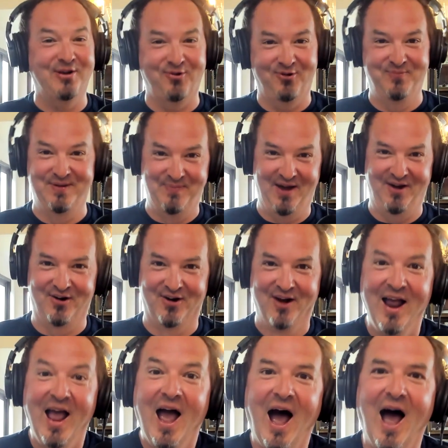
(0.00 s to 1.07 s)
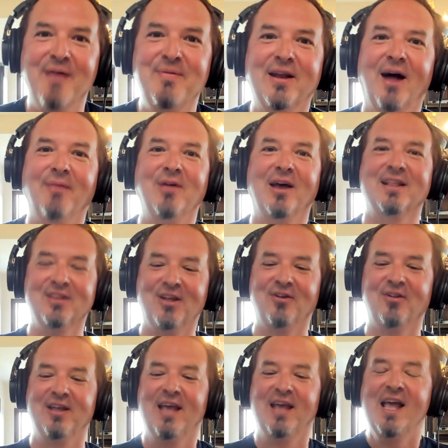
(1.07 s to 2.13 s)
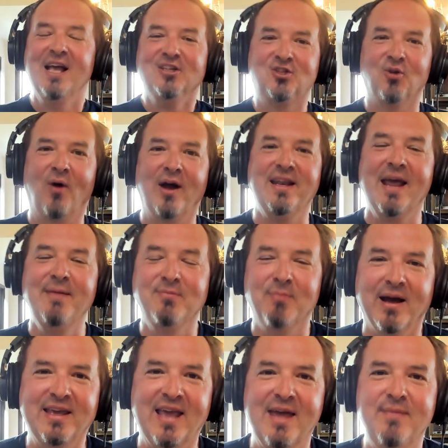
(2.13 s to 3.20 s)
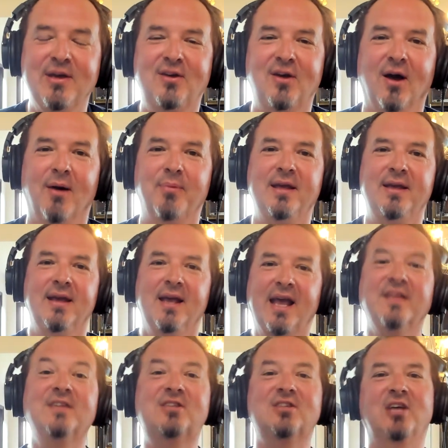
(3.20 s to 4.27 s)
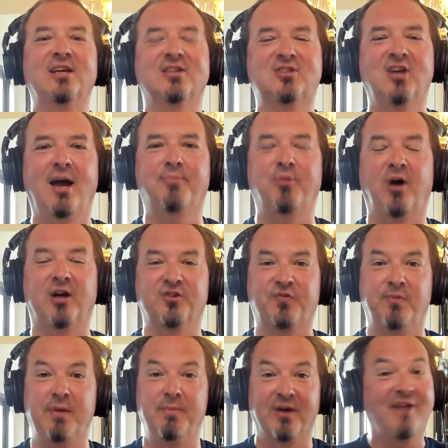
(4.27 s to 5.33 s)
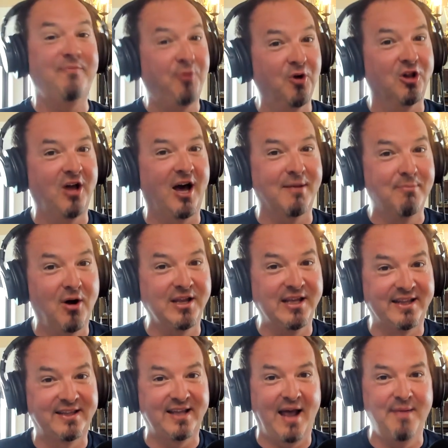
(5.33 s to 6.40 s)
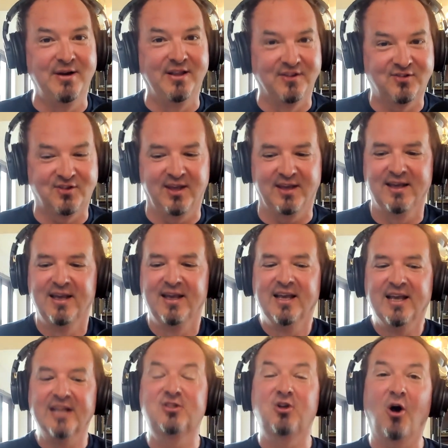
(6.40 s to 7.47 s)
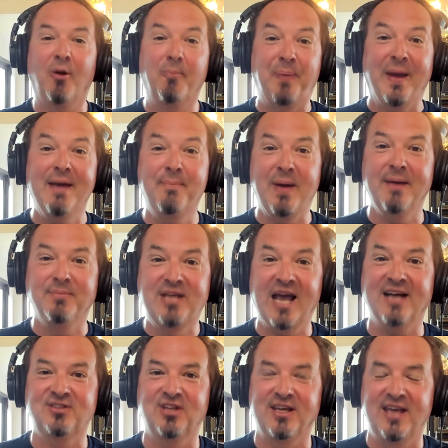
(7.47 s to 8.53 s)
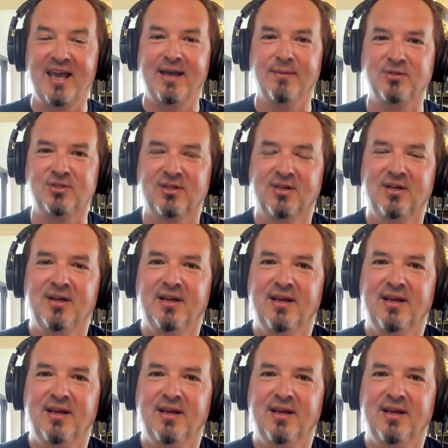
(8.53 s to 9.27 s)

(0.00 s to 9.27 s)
couldn't be better. I mean, I'm like literally, so I named my gaming company, and this is like a side project for me, but I put a lot of money and time into this thing. It's called Bam Bam Tastic Games.